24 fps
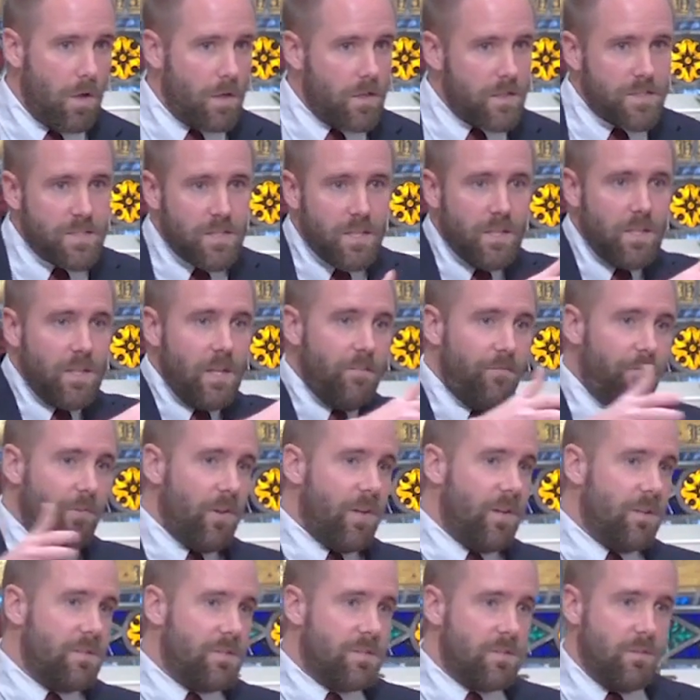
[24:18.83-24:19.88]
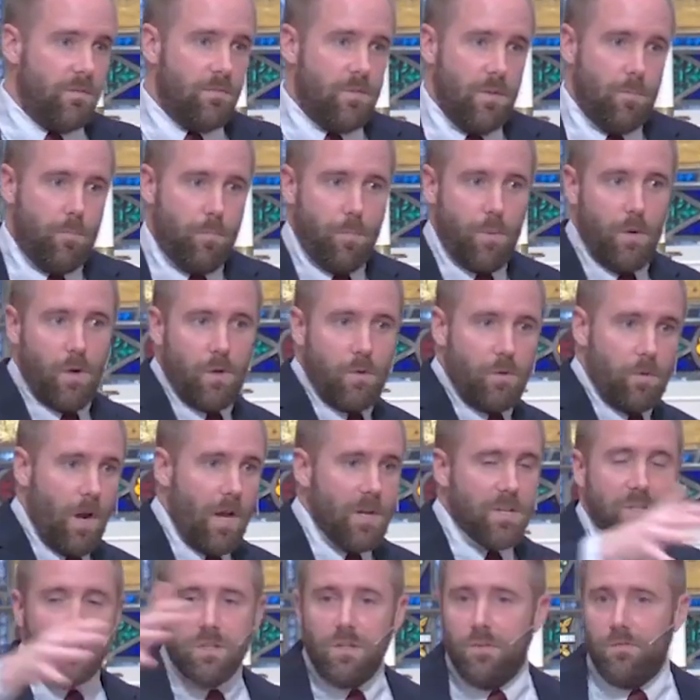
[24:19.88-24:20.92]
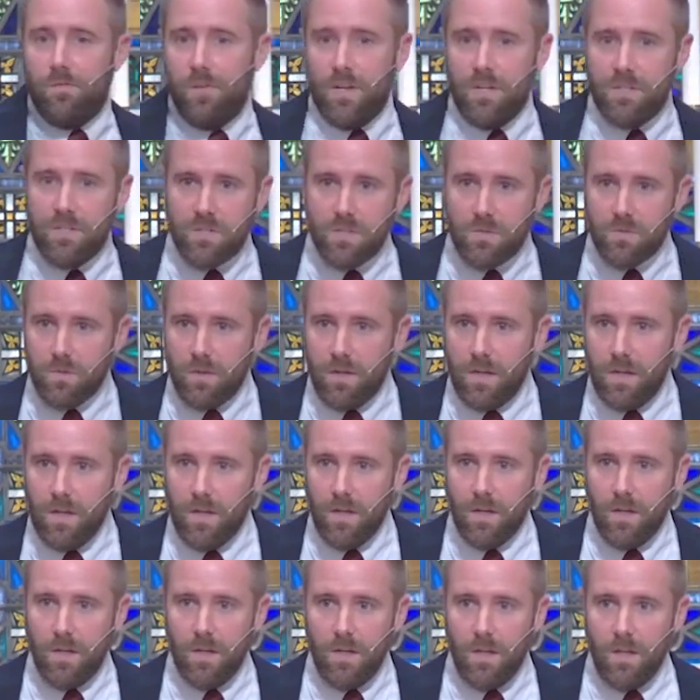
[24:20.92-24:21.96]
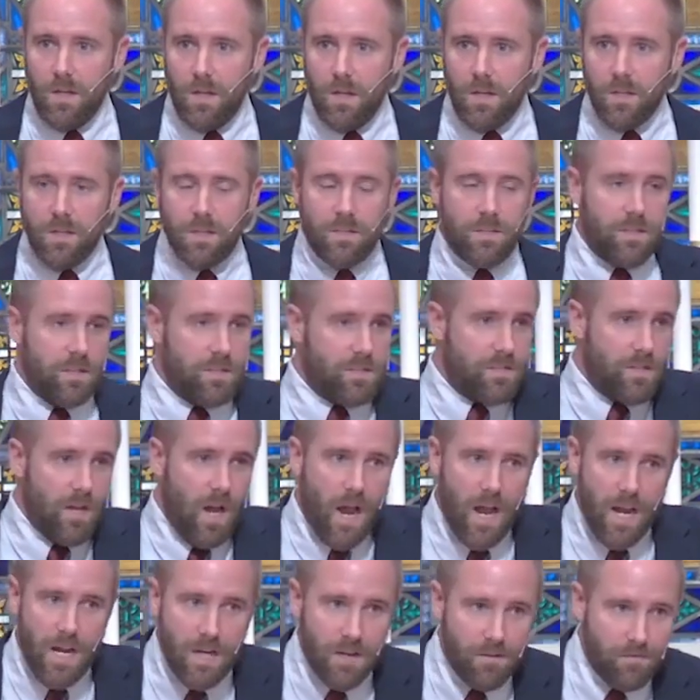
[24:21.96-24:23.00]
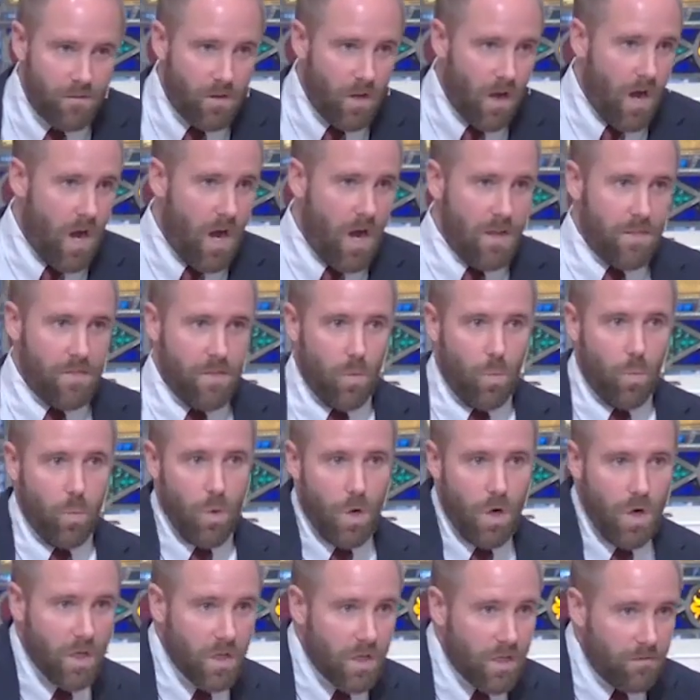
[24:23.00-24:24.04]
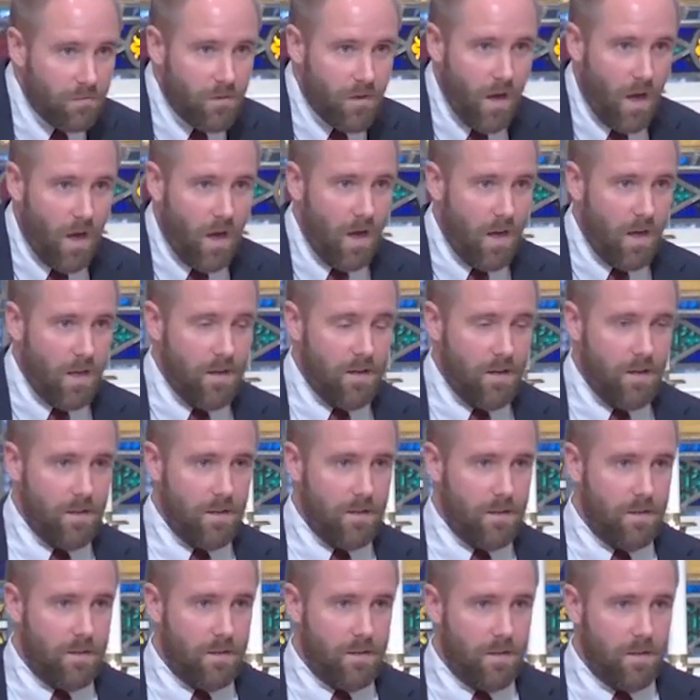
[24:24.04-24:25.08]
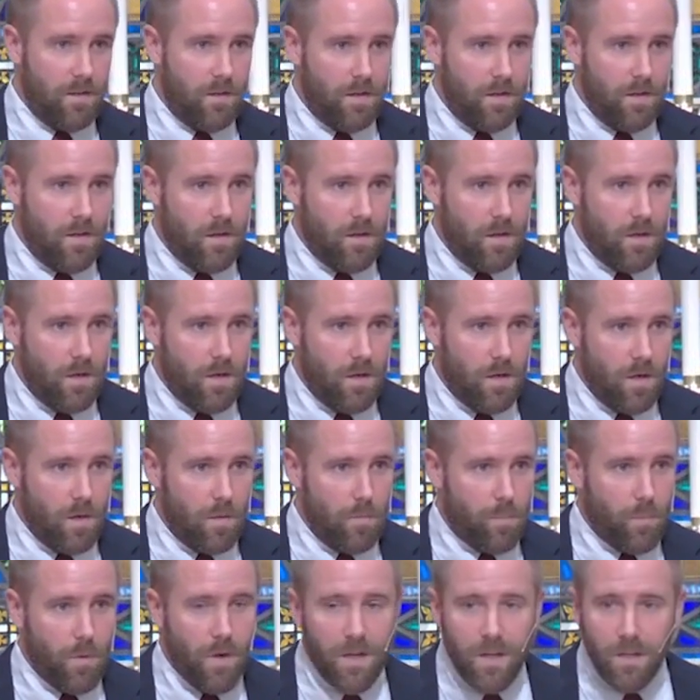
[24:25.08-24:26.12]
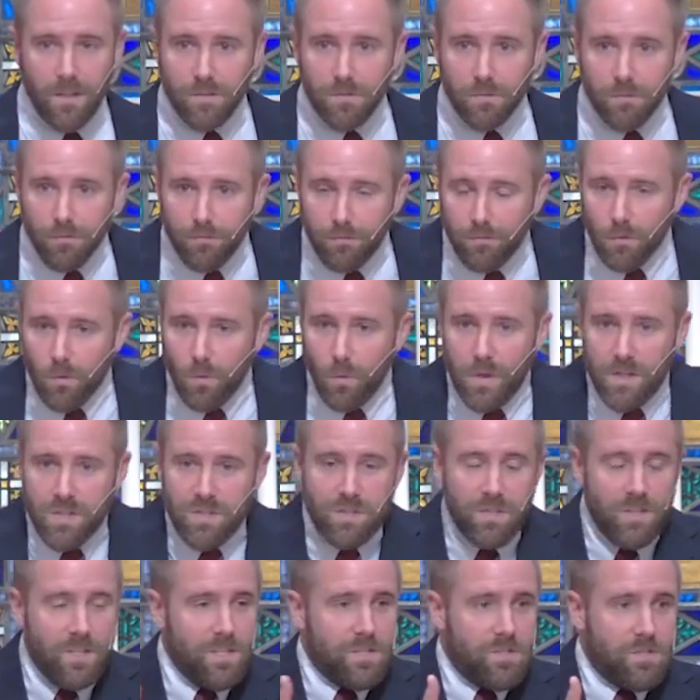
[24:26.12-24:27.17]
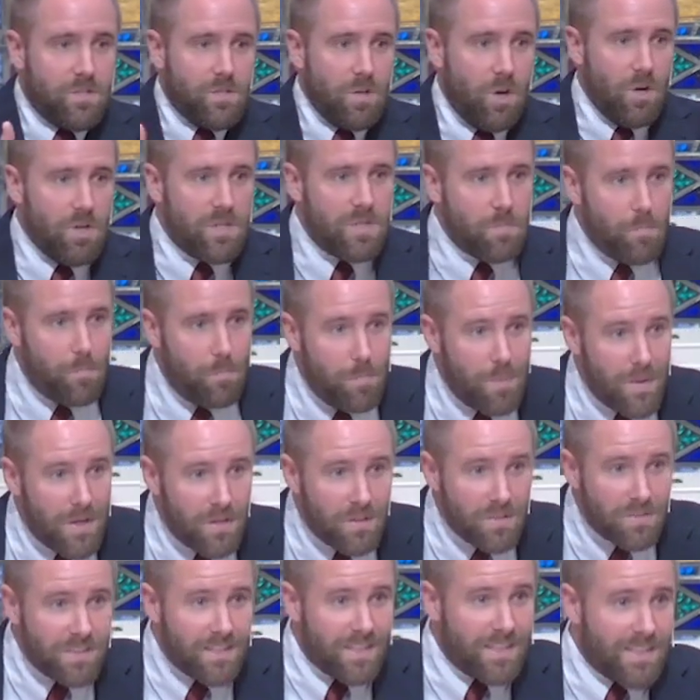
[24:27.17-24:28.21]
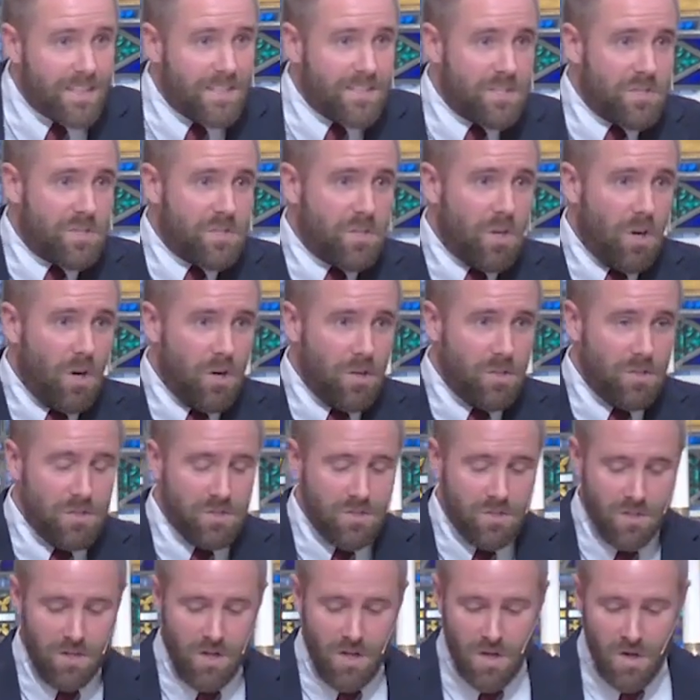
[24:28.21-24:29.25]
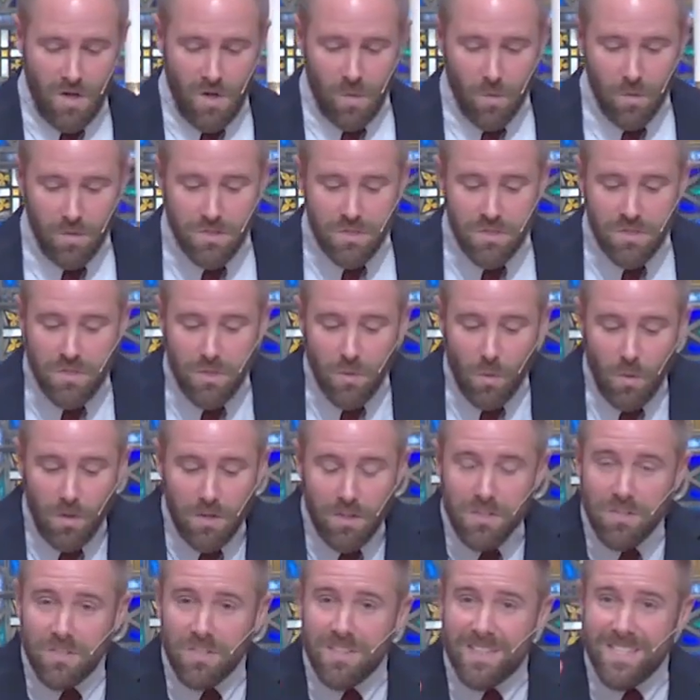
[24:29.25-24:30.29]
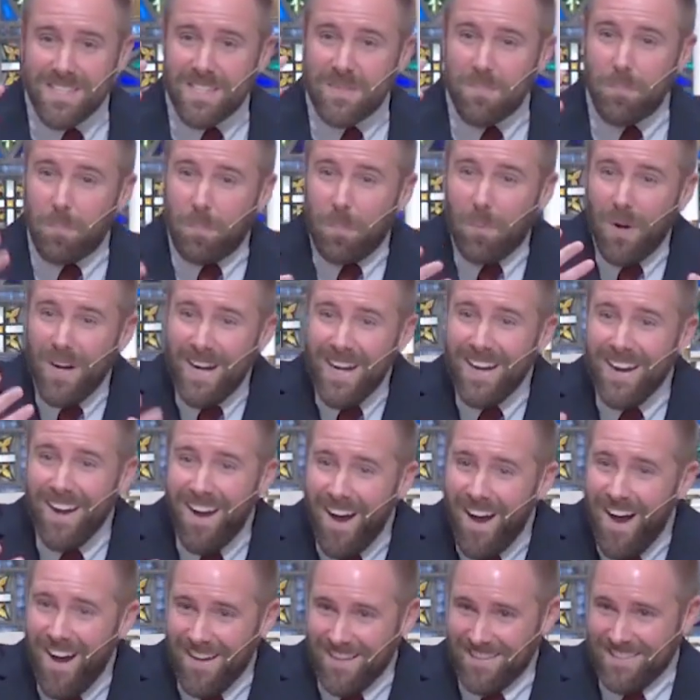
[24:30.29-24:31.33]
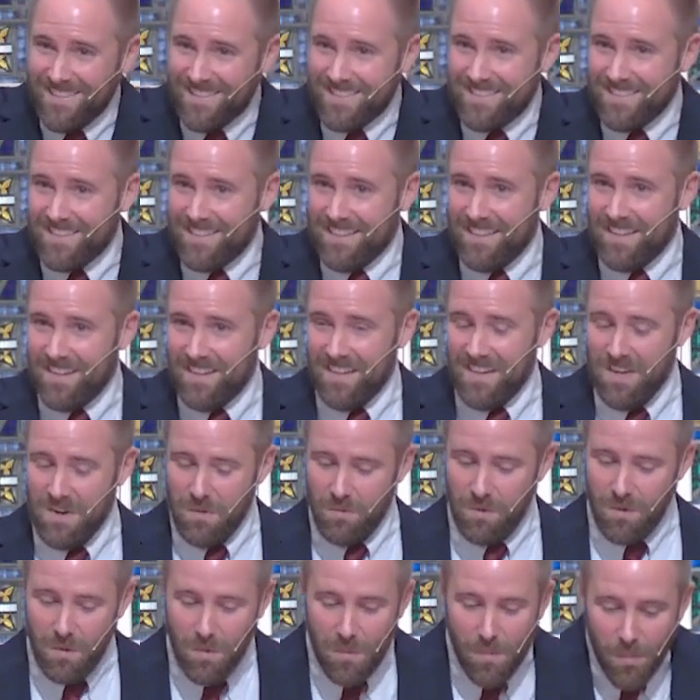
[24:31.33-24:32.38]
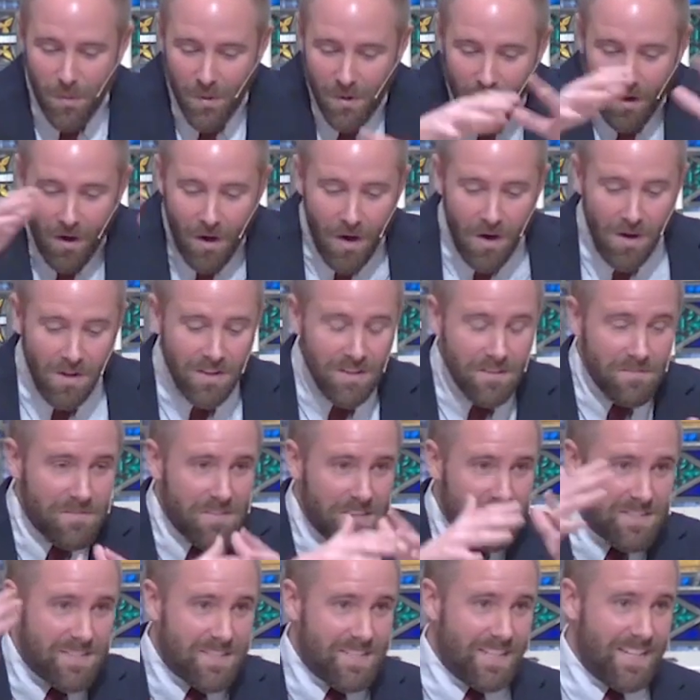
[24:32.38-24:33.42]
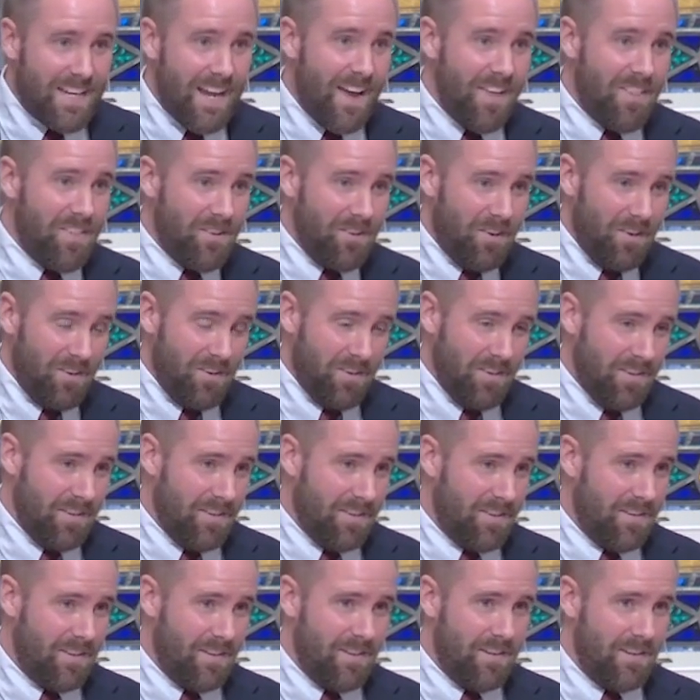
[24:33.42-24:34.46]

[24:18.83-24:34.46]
All the significance of the progression of history, the design of God, the work of God, bringing to fruition His church, building His church. What joy should this bring us when we put all of this together?